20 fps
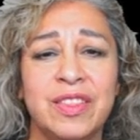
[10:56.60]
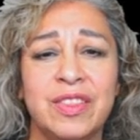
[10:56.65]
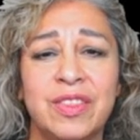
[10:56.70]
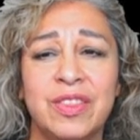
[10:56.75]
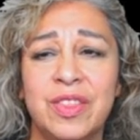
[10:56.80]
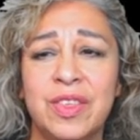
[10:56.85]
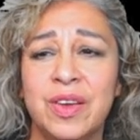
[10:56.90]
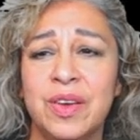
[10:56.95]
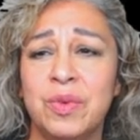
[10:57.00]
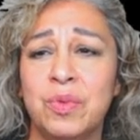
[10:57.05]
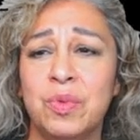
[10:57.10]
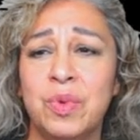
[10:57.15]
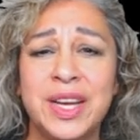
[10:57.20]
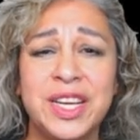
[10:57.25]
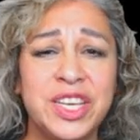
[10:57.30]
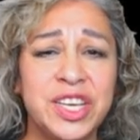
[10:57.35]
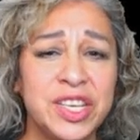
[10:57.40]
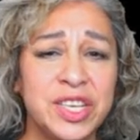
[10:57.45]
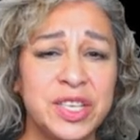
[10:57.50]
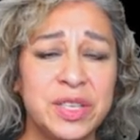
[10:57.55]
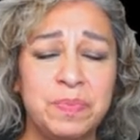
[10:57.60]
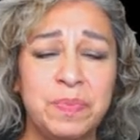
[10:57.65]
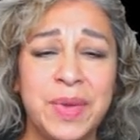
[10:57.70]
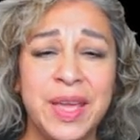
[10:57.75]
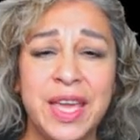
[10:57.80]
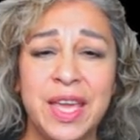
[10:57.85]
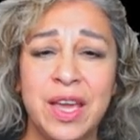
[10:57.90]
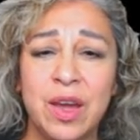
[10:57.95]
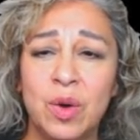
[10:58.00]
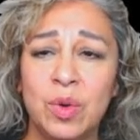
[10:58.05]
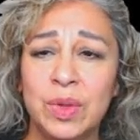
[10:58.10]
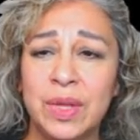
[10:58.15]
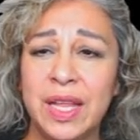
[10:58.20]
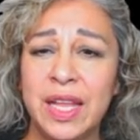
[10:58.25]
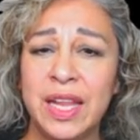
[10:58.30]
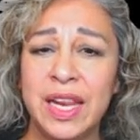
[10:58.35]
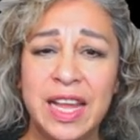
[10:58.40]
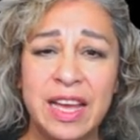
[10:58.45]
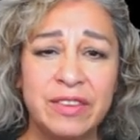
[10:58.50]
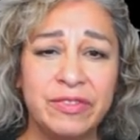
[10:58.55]
The riches be only
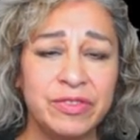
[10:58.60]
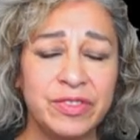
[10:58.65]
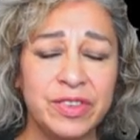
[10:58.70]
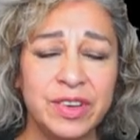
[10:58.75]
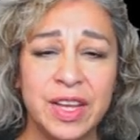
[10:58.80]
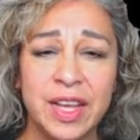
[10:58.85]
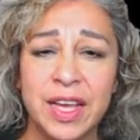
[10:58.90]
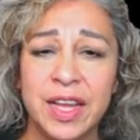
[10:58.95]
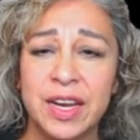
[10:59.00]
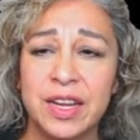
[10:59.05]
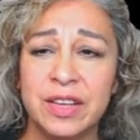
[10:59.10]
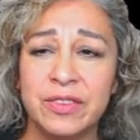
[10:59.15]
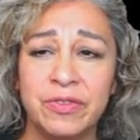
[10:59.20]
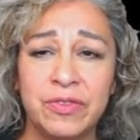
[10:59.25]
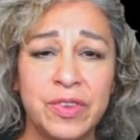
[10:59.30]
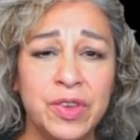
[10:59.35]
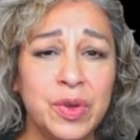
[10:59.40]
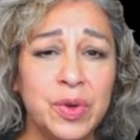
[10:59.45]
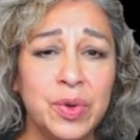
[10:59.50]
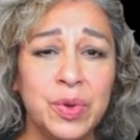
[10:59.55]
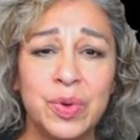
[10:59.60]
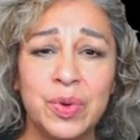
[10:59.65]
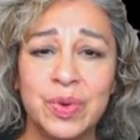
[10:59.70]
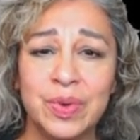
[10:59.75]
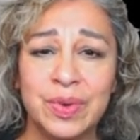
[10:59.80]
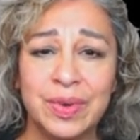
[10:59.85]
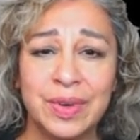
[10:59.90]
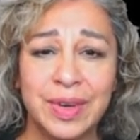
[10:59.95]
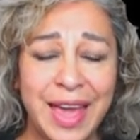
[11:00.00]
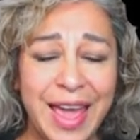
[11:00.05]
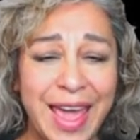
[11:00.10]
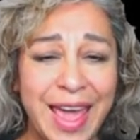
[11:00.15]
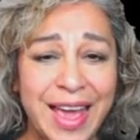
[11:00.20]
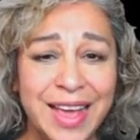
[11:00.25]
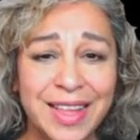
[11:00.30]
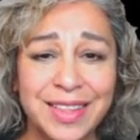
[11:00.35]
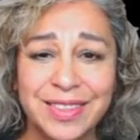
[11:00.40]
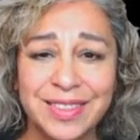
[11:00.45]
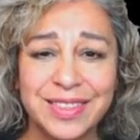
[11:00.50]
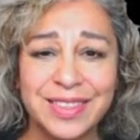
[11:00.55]
left in a few
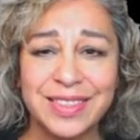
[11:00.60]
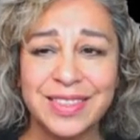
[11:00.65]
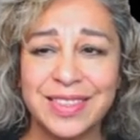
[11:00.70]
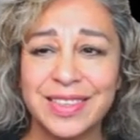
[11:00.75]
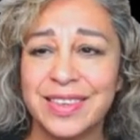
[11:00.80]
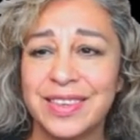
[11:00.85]
hands.